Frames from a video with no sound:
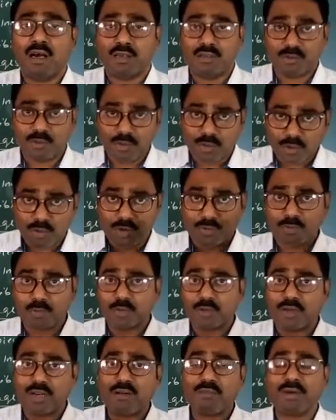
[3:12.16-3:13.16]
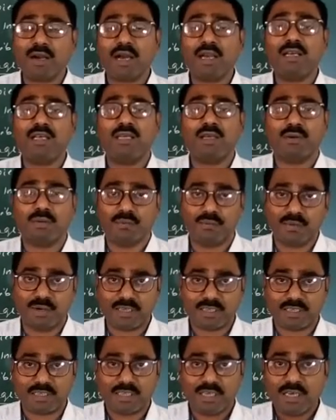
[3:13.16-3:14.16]
the whole program at
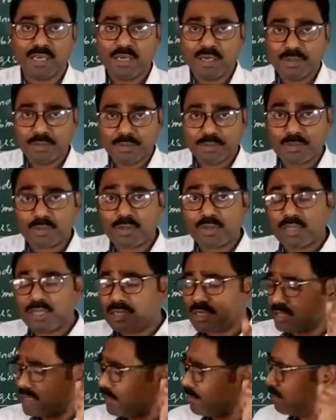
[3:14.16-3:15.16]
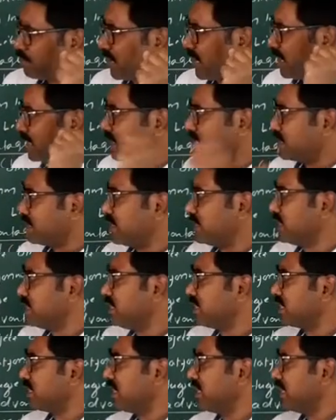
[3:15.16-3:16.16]
once. So the Python
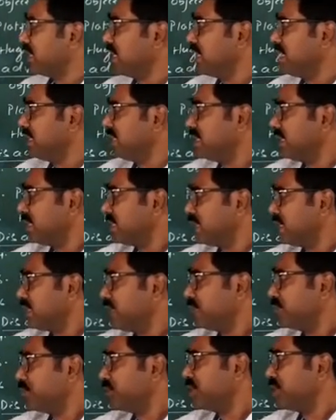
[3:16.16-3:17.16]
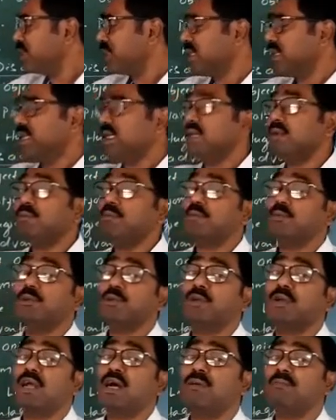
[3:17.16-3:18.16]
is an interpreted
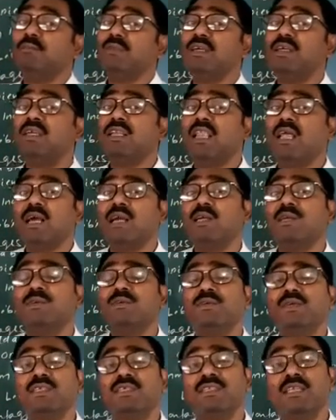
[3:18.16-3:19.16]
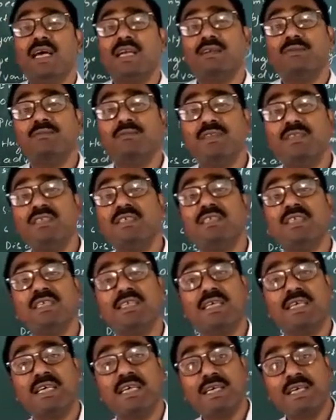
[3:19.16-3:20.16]
programming language. That means it
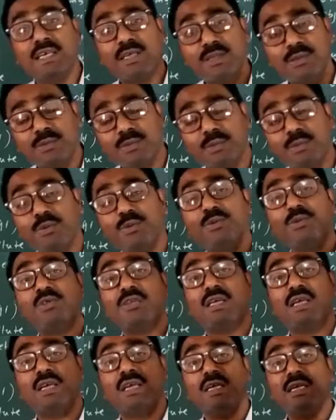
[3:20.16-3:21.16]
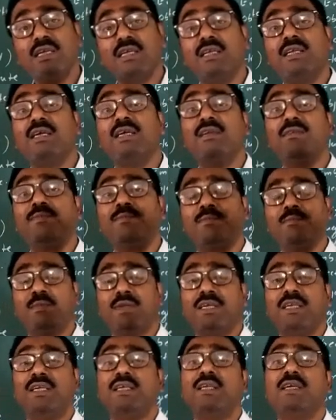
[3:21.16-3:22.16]
use
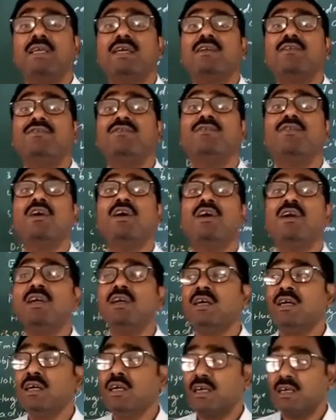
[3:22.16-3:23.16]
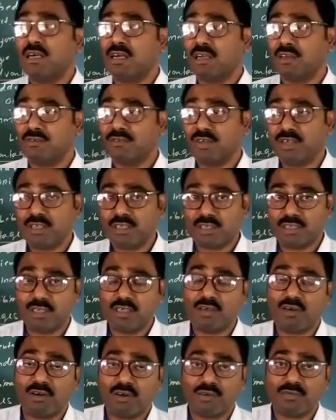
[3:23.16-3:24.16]
interpreter for conversion
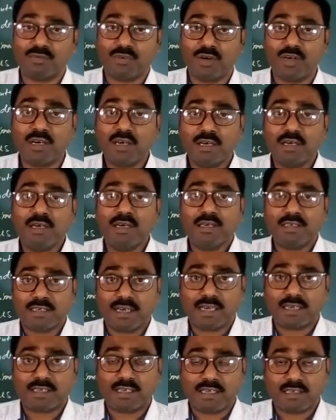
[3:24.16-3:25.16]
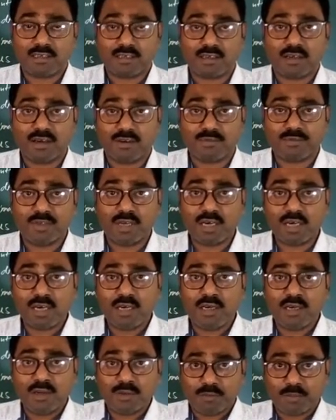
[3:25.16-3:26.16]
or for translation of the
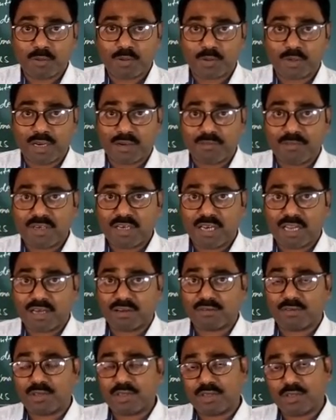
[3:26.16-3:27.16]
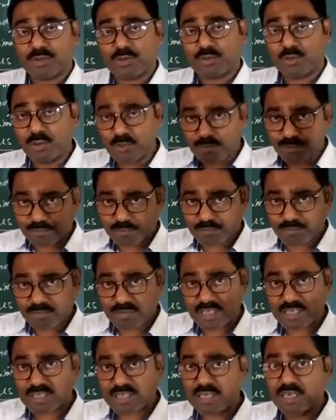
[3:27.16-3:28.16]
programming language into
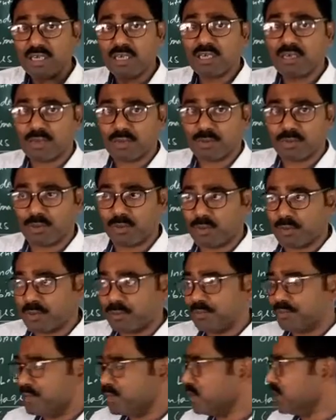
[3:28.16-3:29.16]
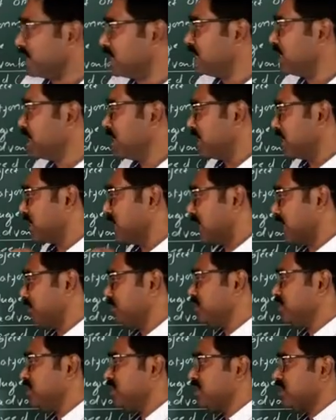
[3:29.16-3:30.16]
machine code. Okay, that
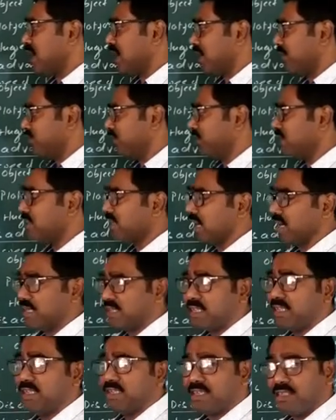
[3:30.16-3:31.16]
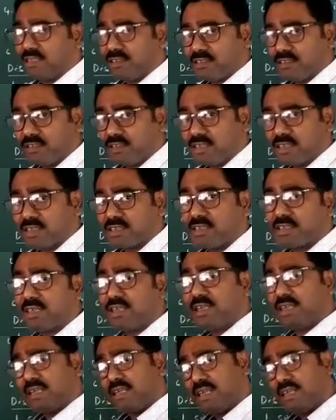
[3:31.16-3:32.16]
means after writing each
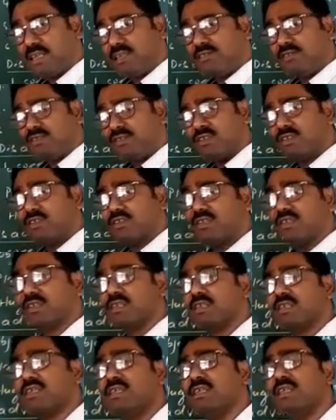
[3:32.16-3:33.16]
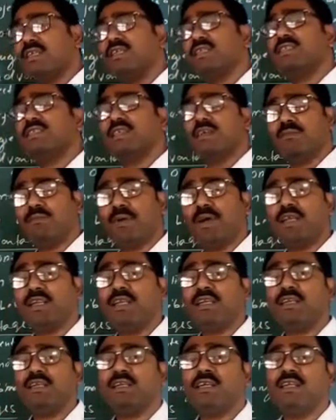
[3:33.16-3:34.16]
instruction is
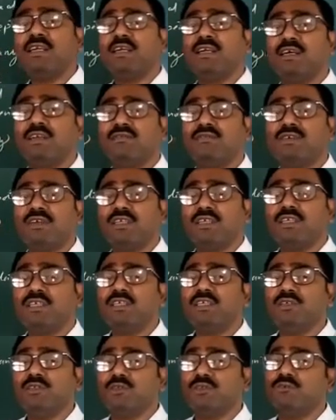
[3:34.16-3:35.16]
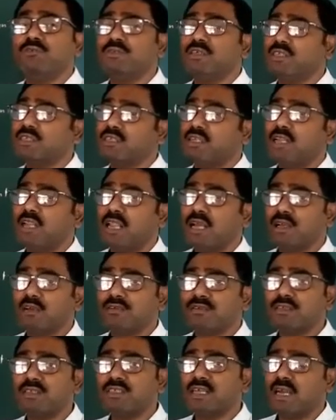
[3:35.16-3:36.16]
separately converted into machine
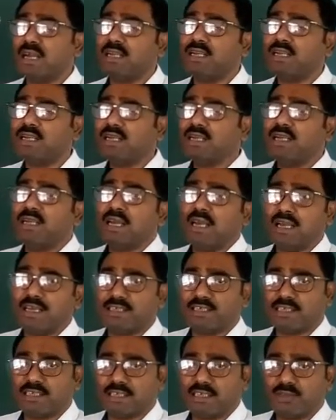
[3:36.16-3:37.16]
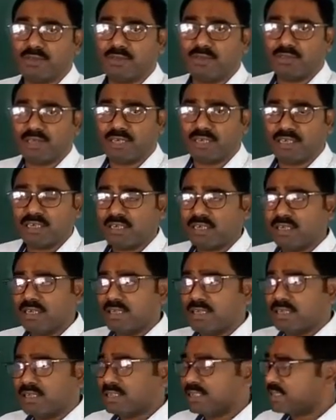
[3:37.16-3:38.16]
language and executed.
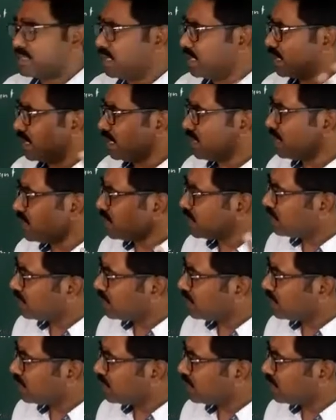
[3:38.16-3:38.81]
The second